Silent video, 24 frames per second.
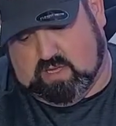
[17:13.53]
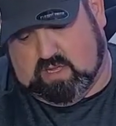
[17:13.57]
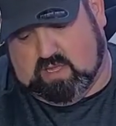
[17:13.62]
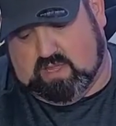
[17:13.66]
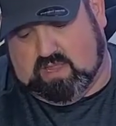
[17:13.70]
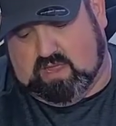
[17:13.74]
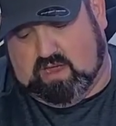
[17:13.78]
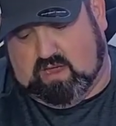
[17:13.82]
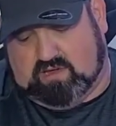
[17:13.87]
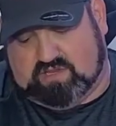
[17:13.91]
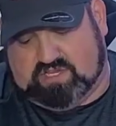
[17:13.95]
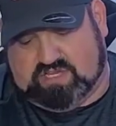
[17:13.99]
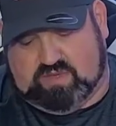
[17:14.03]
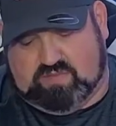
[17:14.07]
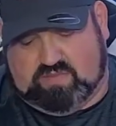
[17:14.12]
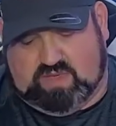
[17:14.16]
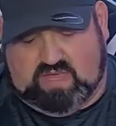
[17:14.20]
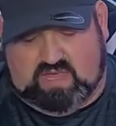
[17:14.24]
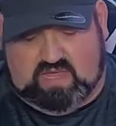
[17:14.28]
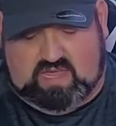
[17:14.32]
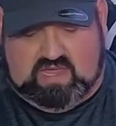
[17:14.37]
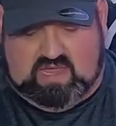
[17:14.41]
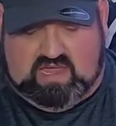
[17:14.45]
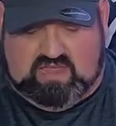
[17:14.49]
The
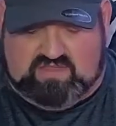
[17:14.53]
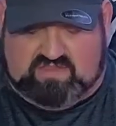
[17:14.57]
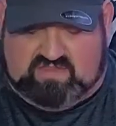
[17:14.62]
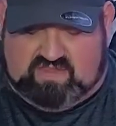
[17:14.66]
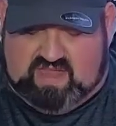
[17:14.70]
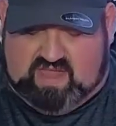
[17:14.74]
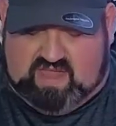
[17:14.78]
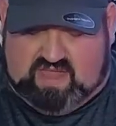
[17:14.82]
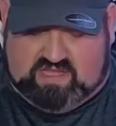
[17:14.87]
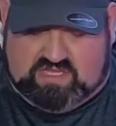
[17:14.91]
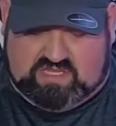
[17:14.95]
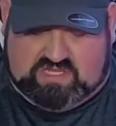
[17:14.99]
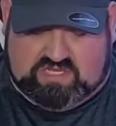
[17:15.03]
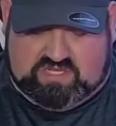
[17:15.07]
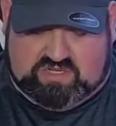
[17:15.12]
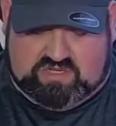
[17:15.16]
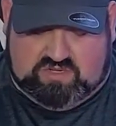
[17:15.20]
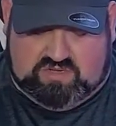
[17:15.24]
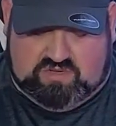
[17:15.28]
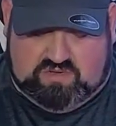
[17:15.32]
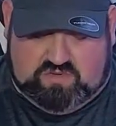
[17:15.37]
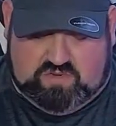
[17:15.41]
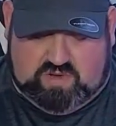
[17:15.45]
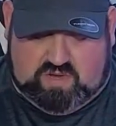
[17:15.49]
RGB, it's not
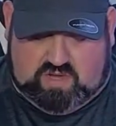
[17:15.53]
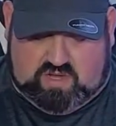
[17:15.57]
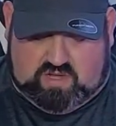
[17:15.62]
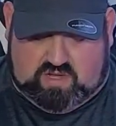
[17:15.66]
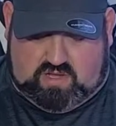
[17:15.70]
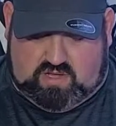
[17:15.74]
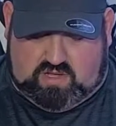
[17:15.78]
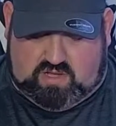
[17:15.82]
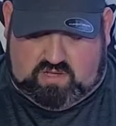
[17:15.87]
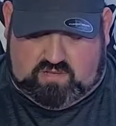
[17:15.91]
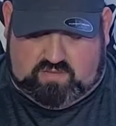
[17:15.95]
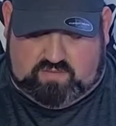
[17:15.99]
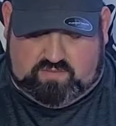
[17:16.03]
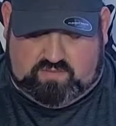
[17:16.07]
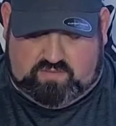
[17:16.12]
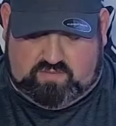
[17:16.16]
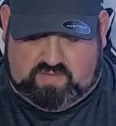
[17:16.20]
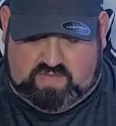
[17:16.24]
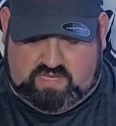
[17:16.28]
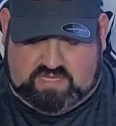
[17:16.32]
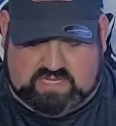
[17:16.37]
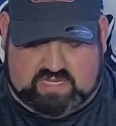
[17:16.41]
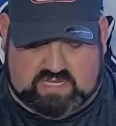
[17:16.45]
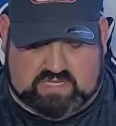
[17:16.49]
too
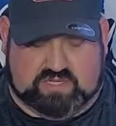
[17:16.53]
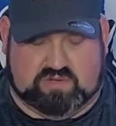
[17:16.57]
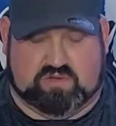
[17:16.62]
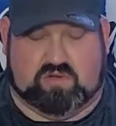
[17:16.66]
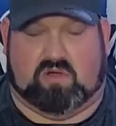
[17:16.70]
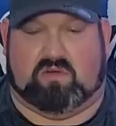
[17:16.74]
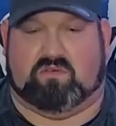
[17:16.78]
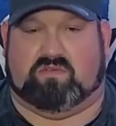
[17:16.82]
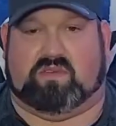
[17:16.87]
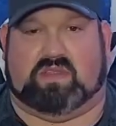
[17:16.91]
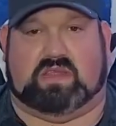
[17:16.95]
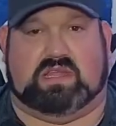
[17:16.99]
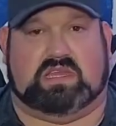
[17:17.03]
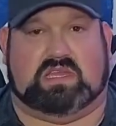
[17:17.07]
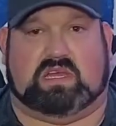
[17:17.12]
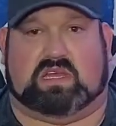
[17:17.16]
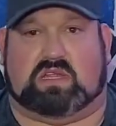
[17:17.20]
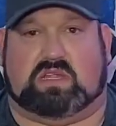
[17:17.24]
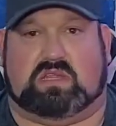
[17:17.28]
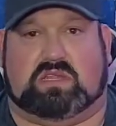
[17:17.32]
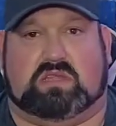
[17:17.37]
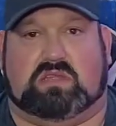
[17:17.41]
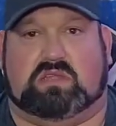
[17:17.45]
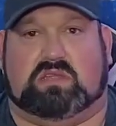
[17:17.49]
overly
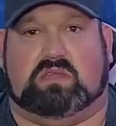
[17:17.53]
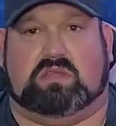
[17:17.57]
done.